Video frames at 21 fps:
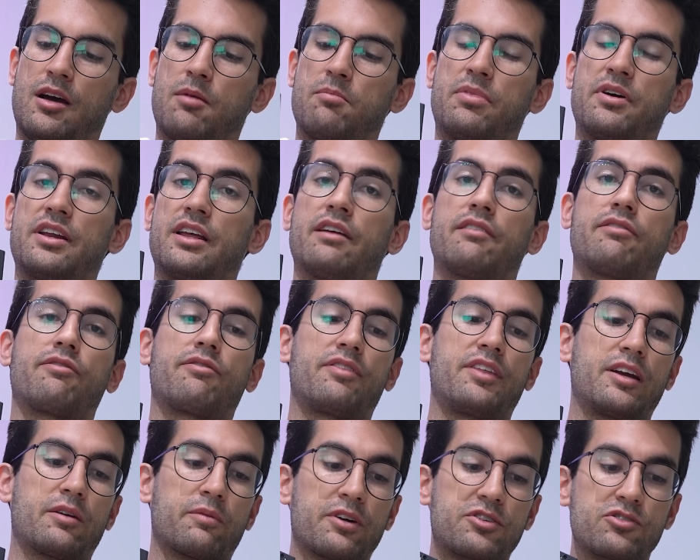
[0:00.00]
But if
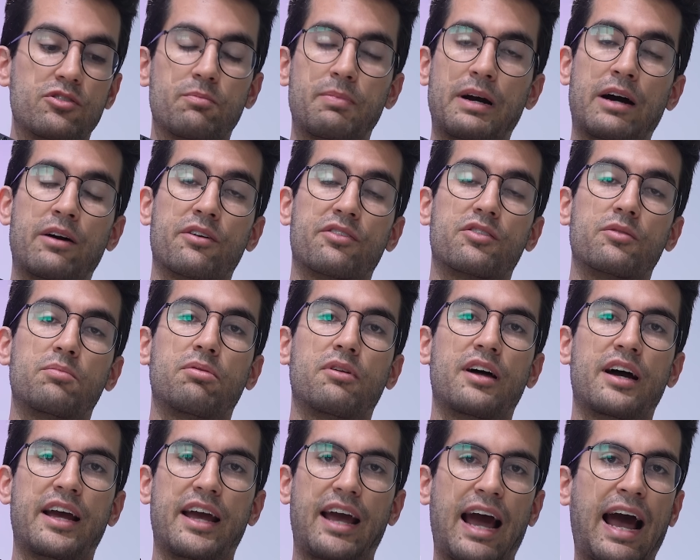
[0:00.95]
the original power
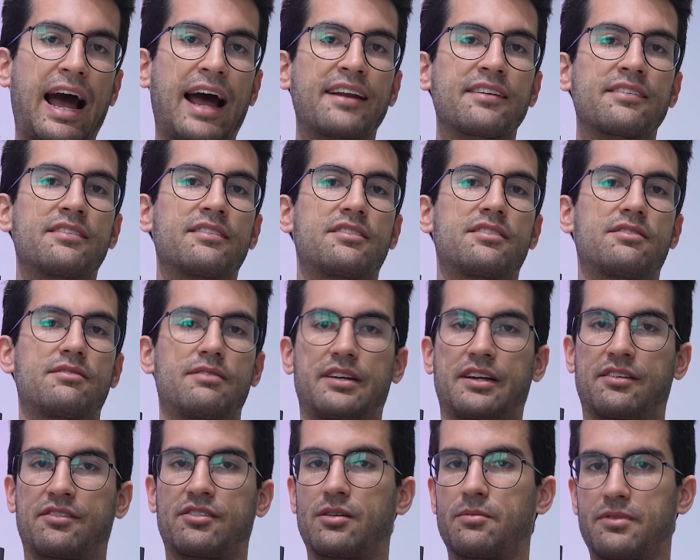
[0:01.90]
supply hadn't hadn't
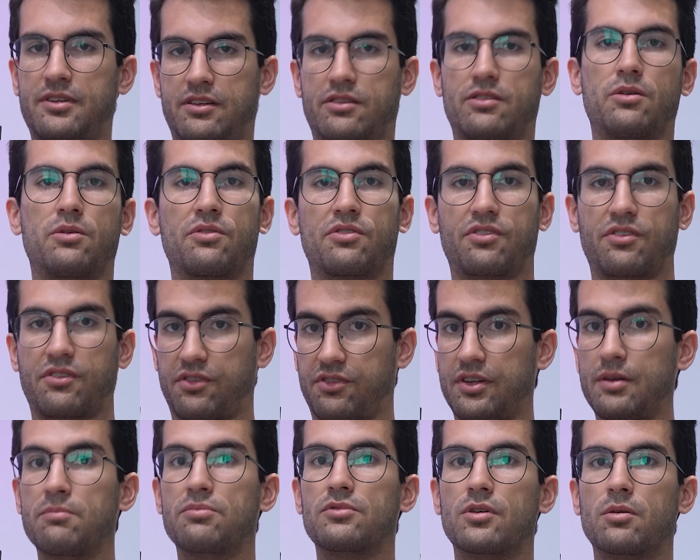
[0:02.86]
exhibited those
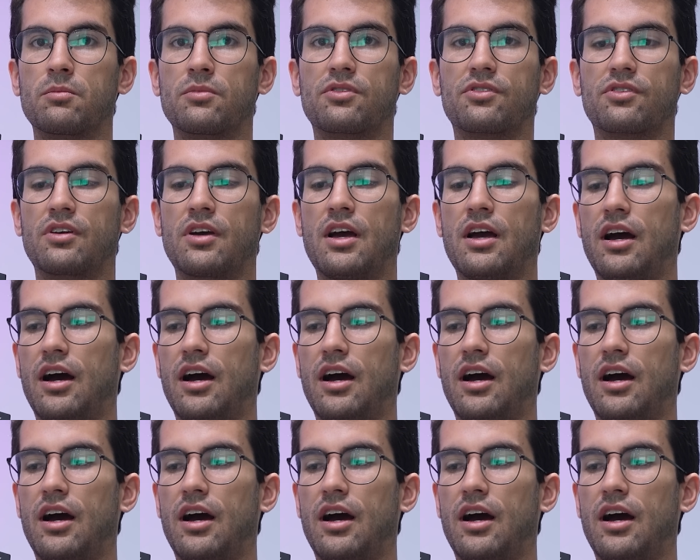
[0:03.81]
symptoms,